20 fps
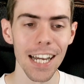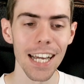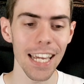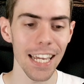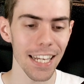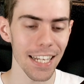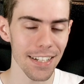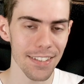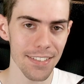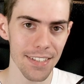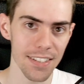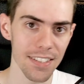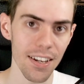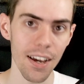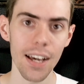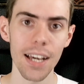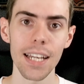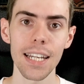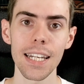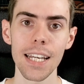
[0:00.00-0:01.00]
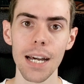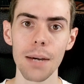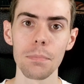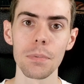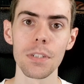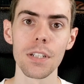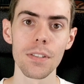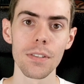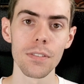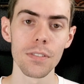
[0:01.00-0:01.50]
It is entirely up
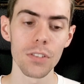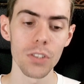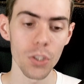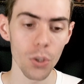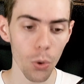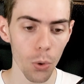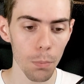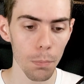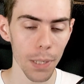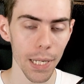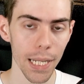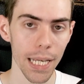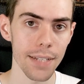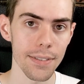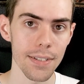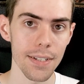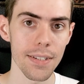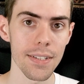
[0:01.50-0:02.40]
to your players to